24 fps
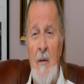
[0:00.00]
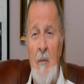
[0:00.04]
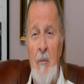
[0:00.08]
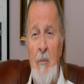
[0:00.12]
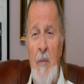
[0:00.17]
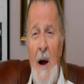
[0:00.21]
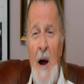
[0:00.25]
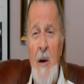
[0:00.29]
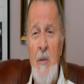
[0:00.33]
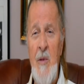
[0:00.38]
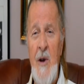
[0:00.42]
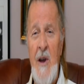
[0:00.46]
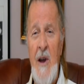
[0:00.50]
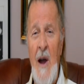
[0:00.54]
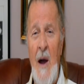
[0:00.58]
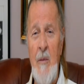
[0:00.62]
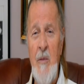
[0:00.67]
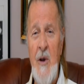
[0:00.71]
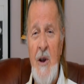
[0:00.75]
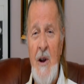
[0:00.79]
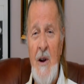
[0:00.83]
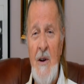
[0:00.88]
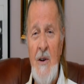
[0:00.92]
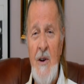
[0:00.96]

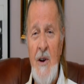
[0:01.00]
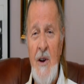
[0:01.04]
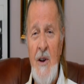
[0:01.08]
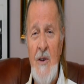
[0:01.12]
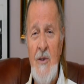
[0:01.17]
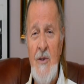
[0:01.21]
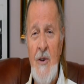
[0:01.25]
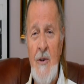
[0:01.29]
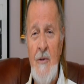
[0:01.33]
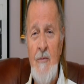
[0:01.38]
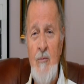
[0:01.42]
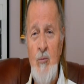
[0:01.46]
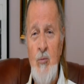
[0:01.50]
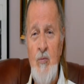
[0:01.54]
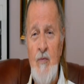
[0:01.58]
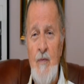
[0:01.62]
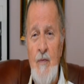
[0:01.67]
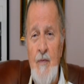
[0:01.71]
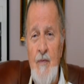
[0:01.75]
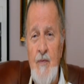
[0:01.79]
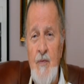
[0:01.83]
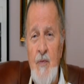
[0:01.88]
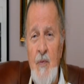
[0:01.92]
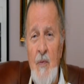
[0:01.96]
Biomechanical reason,
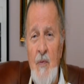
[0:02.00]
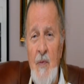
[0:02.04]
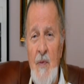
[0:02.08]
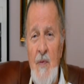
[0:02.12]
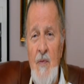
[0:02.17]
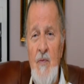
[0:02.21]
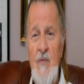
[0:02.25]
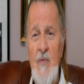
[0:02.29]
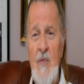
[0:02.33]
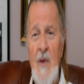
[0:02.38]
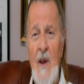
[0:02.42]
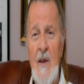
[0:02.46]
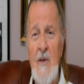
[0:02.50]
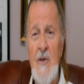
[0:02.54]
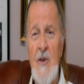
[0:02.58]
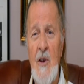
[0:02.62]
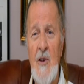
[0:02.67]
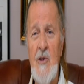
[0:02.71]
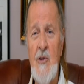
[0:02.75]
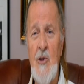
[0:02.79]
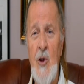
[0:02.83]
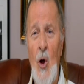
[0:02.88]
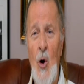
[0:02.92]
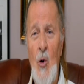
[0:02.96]
the
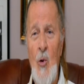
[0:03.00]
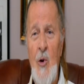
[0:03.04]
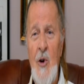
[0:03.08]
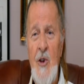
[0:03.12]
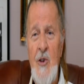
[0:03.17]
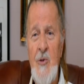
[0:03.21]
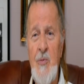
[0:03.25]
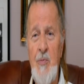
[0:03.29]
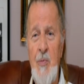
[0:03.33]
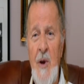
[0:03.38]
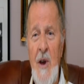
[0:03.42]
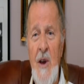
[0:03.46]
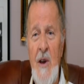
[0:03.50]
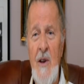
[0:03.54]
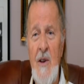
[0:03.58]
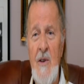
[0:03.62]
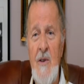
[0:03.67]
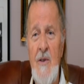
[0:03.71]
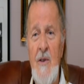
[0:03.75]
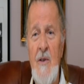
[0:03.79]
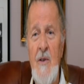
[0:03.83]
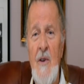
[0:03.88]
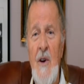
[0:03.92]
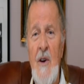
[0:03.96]
slowest
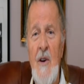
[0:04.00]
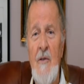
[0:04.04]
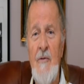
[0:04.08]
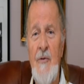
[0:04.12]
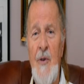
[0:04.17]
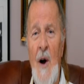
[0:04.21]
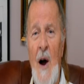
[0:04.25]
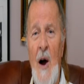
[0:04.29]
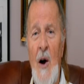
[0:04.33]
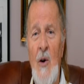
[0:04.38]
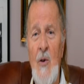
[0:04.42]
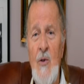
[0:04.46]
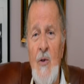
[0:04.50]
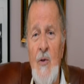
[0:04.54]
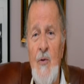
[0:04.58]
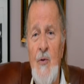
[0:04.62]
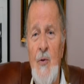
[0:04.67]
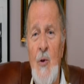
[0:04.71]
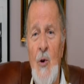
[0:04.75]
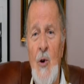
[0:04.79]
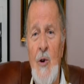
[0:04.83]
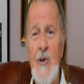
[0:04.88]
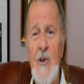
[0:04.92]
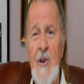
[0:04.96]
speed found
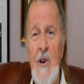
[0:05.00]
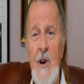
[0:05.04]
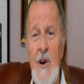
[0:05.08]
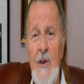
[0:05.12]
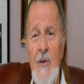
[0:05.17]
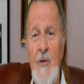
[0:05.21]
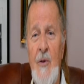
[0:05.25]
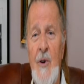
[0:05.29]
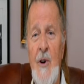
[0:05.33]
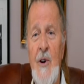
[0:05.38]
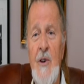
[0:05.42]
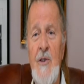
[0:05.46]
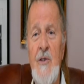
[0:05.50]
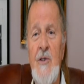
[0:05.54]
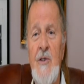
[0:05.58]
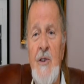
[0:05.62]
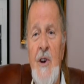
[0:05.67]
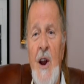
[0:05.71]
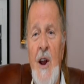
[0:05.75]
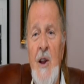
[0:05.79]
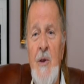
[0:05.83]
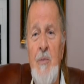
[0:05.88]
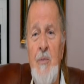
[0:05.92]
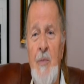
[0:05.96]
for the reverse
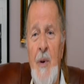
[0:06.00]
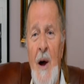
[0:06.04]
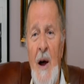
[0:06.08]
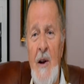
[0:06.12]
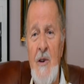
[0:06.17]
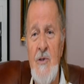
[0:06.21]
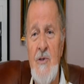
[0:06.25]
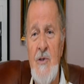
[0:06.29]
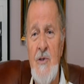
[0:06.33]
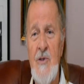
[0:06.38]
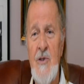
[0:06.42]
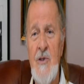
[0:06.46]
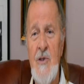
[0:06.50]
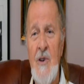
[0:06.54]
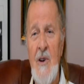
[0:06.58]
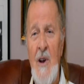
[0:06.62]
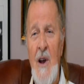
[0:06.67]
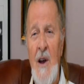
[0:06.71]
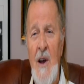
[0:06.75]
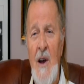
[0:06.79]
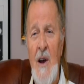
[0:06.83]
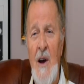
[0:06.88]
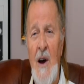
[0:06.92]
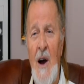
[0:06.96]
straight punch,
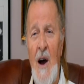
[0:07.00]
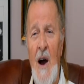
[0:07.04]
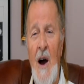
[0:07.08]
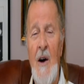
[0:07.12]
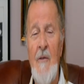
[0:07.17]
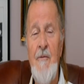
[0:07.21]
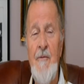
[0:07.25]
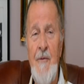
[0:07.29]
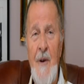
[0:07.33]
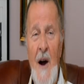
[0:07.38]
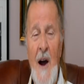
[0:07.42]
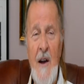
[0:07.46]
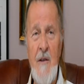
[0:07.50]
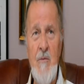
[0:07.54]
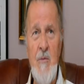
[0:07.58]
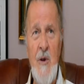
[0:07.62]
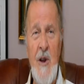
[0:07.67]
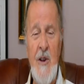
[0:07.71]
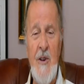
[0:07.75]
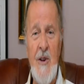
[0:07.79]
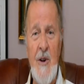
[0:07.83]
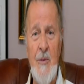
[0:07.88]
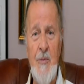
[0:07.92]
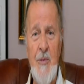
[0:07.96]
5
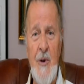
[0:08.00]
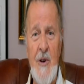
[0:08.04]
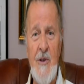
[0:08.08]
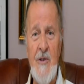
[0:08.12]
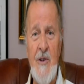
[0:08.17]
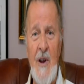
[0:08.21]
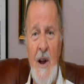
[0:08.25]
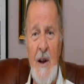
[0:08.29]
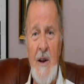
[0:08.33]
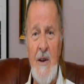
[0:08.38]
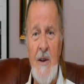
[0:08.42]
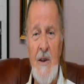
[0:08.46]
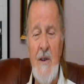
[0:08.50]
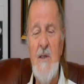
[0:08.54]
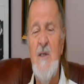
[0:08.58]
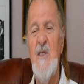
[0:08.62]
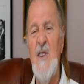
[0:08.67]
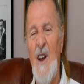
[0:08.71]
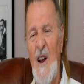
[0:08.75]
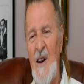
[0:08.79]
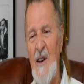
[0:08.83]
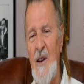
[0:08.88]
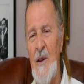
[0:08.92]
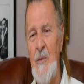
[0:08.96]
meters per second,
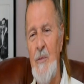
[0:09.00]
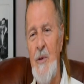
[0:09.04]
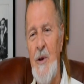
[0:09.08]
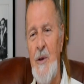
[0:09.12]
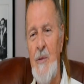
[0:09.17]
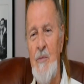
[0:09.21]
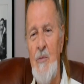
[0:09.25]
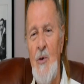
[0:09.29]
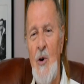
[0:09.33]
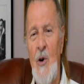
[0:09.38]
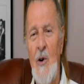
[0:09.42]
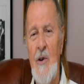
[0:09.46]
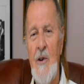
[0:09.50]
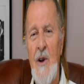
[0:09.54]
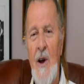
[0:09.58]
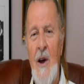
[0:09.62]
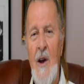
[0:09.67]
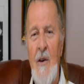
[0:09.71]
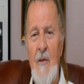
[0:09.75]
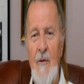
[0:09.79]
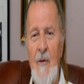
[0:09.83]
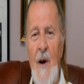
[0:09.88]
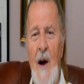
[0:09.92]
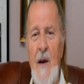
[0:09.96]
a little bit more,
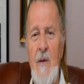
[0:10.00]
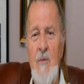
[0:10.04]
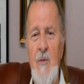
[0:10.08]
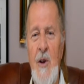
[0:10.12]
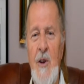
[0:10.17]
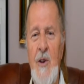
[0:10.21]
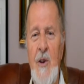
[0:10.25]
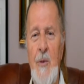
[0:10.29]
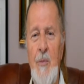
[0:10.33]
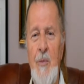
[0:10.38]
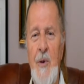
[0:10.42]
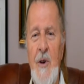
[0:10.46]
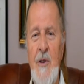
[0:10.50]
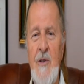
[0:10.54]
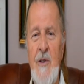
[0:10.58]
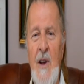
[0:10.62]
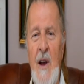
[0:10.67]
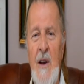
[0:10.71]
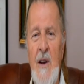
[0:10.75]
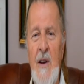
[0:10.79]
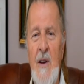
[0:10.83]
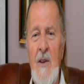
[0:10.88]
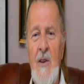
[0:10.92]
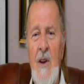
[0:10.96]
5 meters per
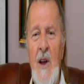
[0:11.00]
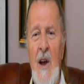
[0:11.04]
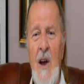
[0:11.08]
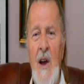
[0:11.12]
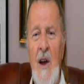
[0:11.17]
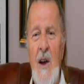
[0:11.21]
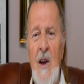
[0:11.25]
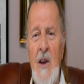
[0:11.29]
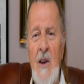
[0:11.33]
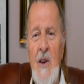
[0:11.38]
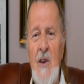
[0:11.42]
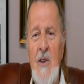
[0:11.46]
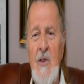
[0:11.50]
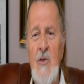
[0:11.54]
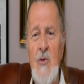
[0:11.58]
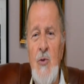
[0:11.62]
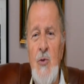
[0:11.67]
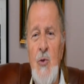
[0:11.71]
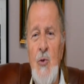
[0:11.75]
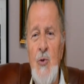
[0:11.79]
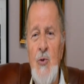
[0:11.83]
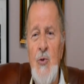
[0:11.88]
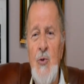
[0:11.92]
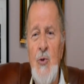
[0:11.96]
second, is
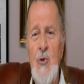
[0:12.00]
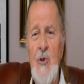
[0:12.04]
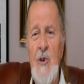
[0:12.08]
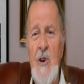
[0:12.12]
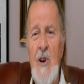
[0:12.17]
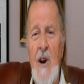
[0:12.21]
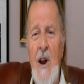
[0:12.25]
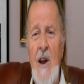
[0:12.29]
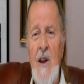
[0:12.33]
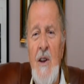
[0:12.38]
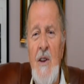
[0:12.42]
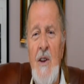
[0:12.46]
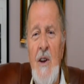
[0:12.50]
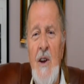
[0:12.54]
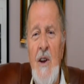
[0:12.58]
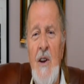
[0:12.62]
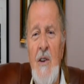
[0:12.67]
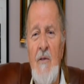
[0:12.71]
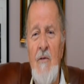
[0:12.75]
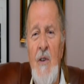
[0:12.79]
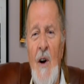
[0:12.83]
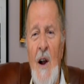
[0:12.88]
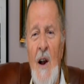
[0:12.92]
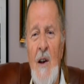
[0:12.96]
due to the greater
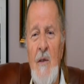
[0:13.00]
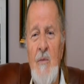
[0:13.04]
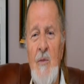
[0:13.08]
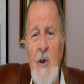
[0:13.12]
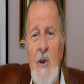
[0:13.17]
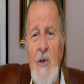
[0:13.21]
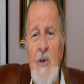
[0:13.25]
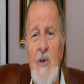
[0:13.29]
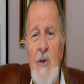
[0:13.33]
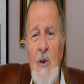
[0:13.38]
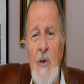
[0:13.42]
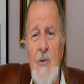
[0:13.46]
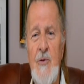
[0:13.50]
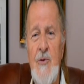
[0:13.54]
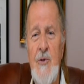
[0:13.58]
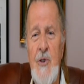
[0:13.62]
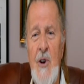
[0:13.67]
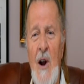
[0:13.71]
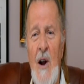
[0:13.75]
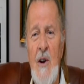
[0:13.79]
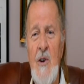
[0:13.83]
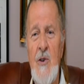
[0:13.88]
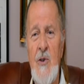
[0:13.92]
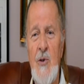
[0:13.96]
involvement of
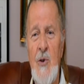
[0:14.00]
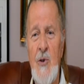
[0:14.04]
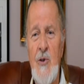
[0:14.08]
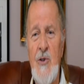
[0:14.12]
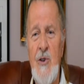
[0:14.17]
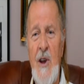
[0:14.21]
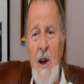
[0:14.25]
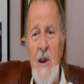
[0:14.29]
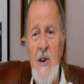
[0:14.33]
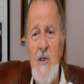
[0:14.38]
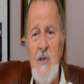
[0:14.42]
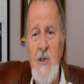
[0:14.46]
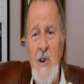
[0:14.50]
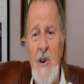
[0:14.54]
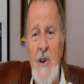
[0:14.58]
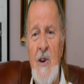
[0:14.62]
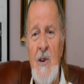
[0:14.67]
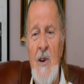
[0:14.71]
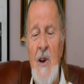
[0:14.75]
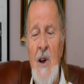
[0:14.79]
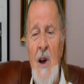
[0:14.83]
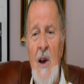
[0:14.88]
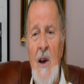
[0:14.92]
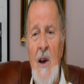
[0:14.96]
trunk rotation